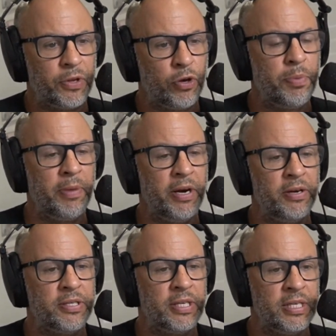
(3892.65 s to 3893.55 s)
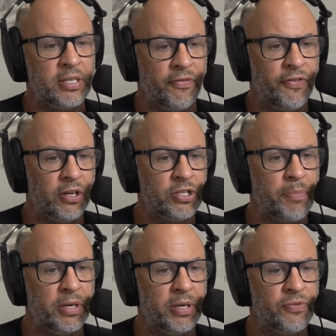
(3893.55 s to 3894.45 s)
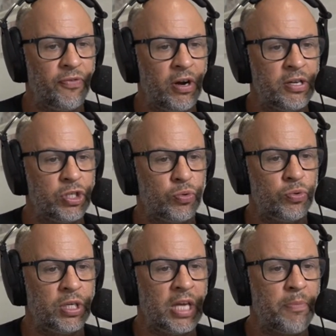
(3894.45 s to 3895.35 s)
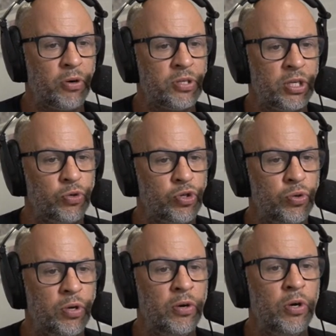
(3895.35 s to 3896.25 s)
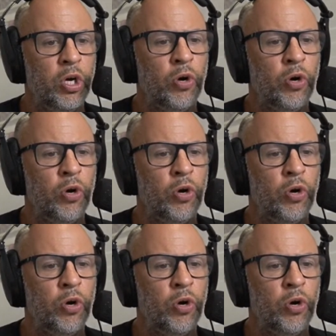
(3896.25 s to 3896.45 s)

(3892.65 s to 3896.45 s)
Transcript: Cooper Marin says, I feel like Japanese fighters are drawn to kickboxing or judo.